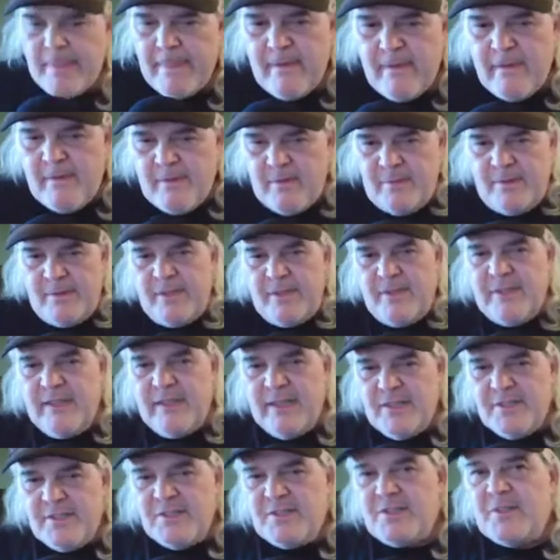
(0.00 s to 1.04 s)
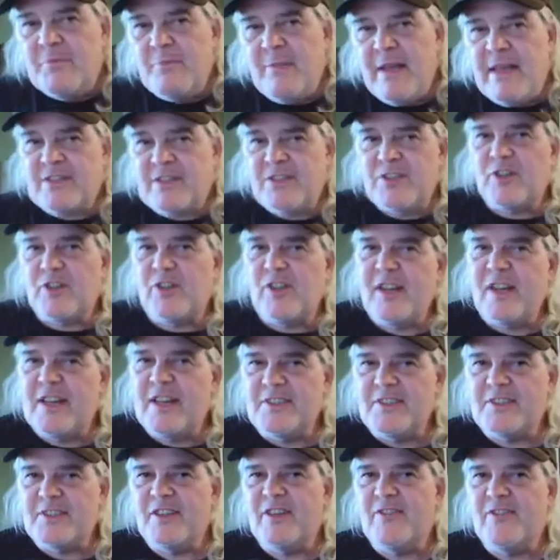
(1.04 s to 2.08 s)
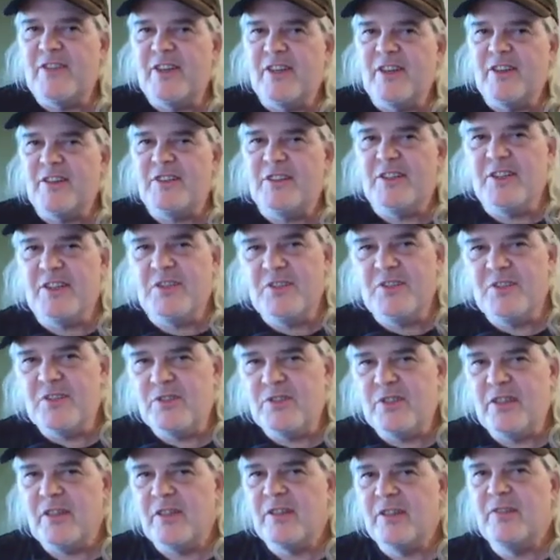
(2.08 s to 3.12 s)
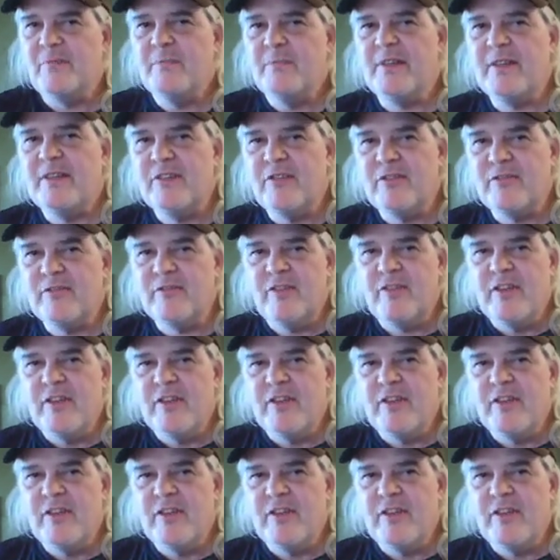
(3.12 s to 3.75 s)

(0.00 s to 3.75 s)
going to get into some masterclass stuff here and teach you a little bit of